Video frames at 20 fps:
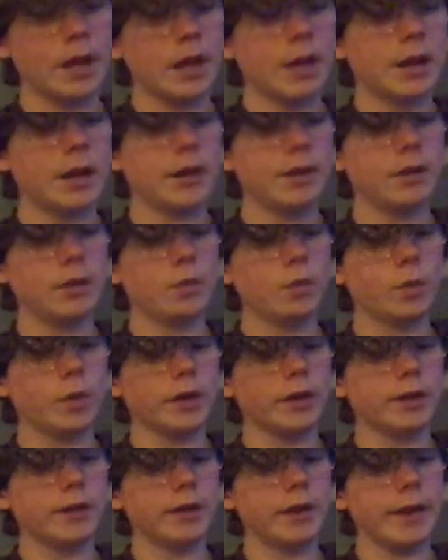In the
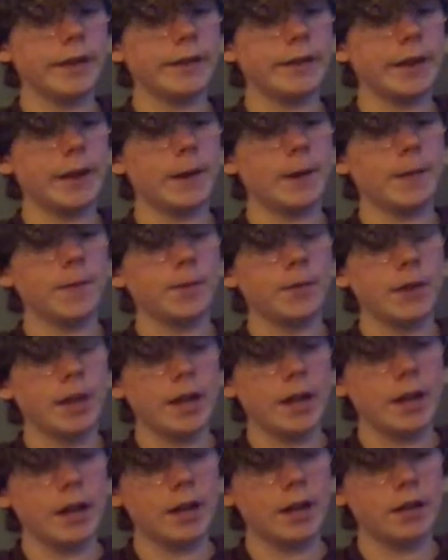woods that day,
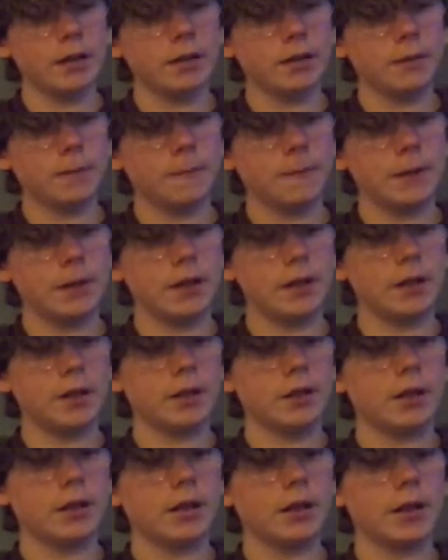Hannah's feet
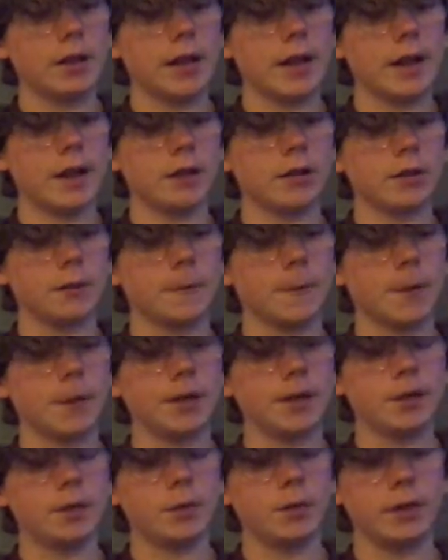and hands
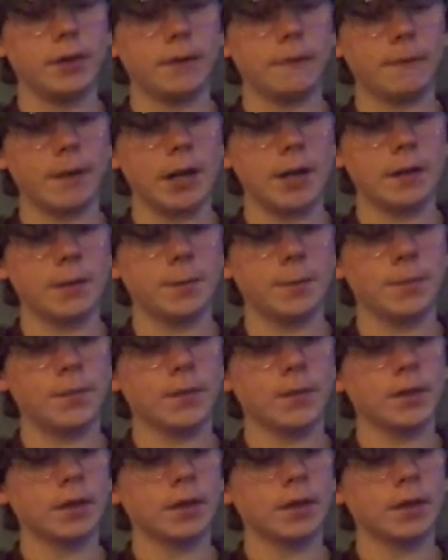felt equally fine.